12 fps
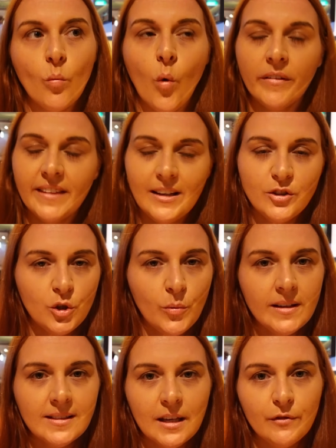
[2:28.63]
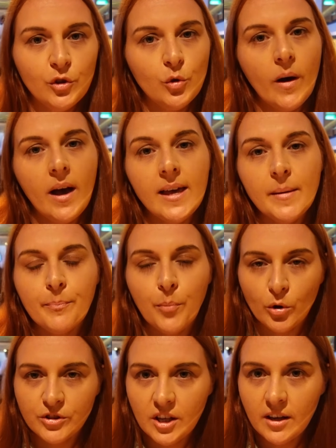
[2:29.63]
What they do is give you a
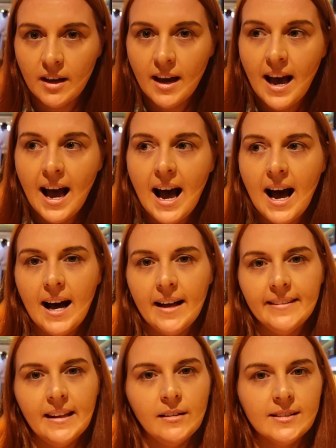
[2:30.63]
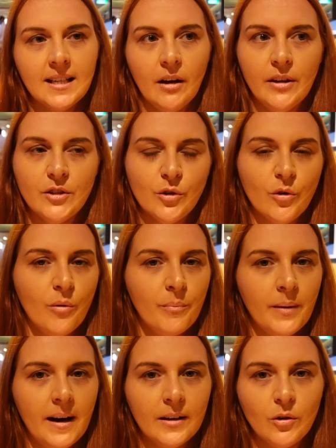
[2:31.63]
buzzer and they'll tell you to come
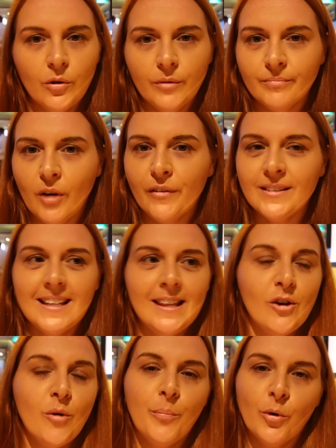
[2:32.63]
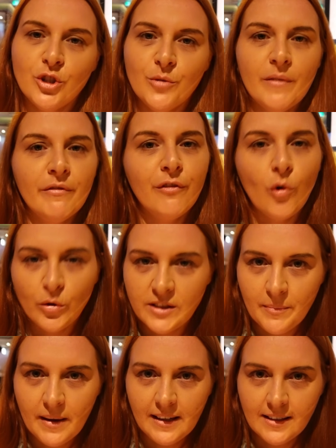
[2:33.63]
back, and obviously they could buzz you in
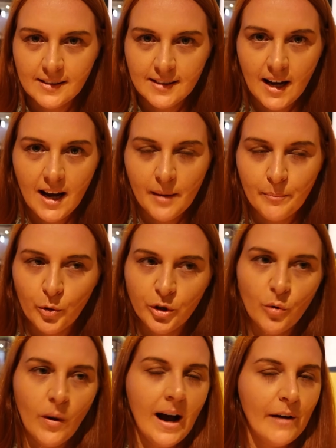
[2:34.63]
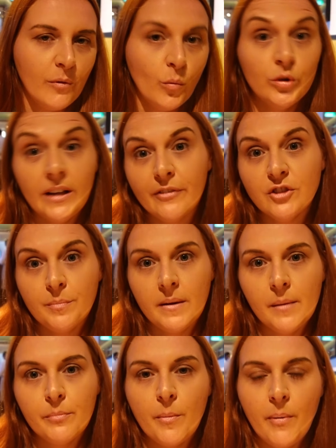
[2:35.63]
40 minutes time, but you would have to
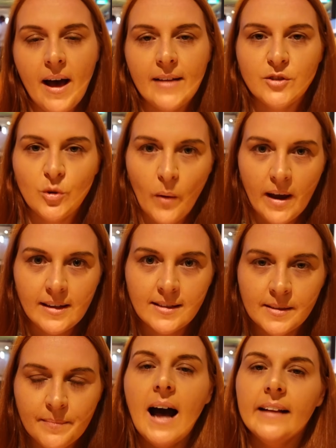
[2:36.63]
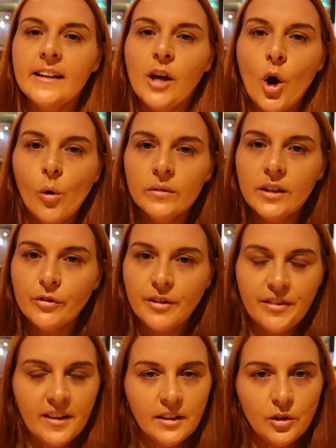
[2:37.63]
be prepared to wait. And the only other
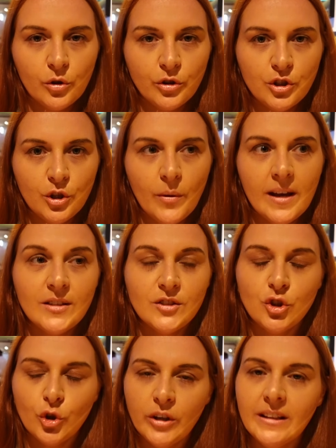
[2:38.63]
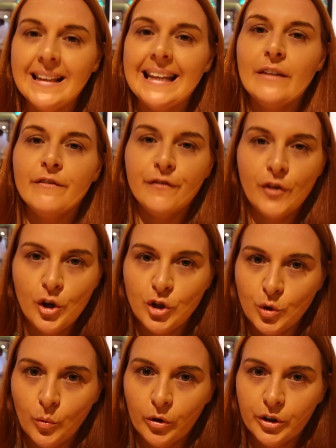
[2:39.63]
thing you could do is join the
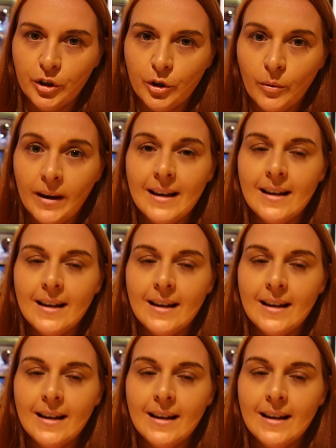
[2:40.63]
virtual queue.